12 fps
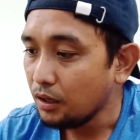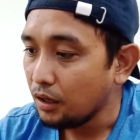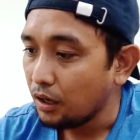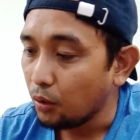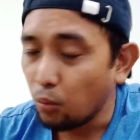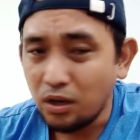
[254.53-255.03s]

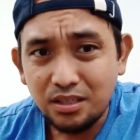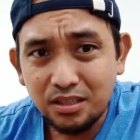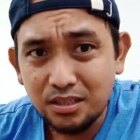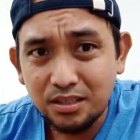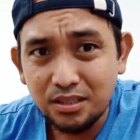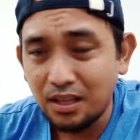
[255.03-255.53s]

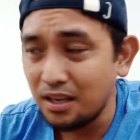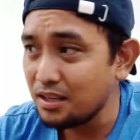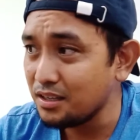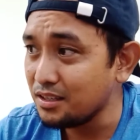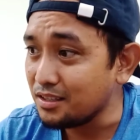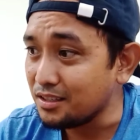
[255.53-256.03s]
once
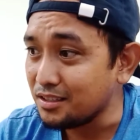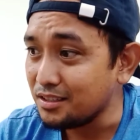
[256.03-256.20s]
they